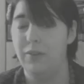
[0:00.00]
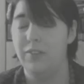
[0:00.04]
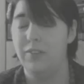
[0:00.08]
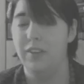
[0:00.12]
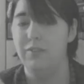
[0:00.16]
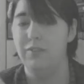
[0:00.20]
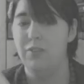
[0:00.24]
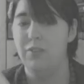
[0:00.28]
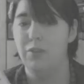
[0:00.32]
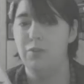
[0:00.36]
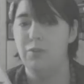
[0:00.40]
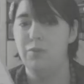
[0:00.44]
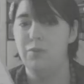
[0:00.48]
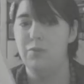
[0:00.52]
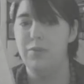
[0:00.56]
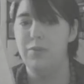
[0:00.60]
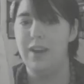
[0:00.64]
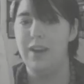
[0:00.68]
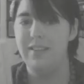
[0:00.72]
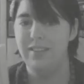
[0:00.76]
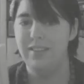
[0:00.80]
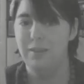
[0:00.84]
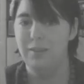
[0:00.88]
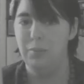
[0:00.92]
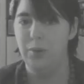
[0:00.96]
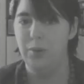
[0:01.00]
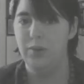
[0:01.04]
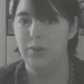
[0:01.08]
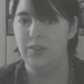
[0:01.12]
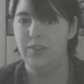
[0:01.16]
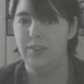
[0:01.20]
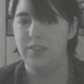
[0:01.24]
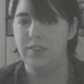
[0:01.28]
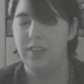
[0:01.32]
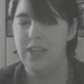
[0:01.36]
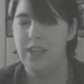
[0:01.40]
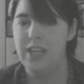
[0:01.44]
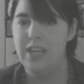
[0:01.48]
So I've not read the
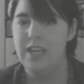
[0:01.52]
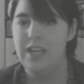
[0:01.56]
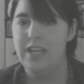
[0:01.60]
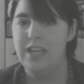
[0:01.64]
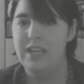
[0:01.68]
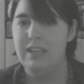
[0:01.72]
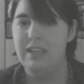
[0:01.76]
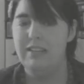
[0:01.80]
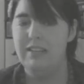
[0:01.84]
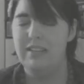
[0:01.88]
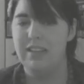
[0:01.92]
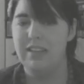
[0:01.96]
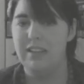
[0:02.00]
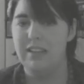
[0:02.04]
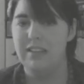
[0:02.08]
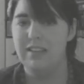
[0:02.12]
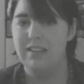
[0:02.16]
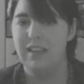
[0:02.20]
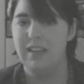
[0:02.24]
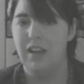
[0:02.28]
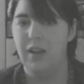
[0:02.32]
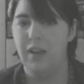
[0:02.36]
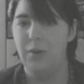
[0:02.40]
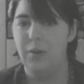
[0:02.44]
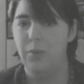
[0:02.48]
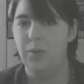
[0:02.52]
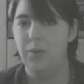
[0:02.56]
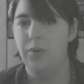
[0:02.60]
books since I